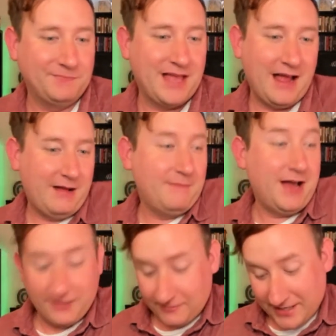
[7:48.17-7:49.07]
I'm
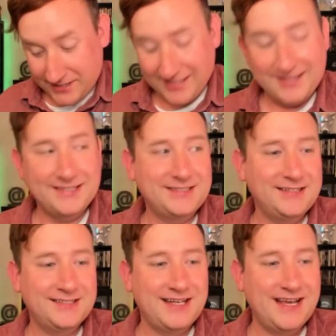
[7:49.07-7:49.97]
not in a rush to get things
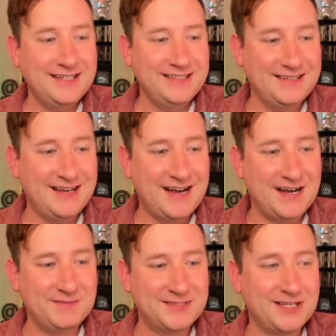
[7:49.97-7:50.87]
done today.
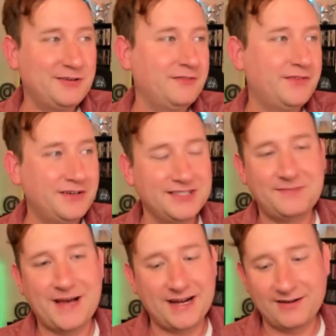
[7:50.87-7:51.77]
Stuttering
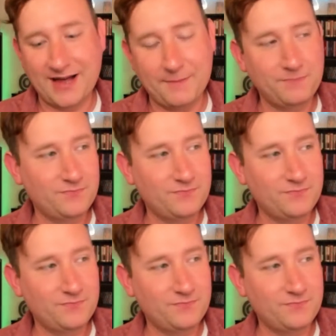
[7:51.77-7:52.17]
videos back. Okay.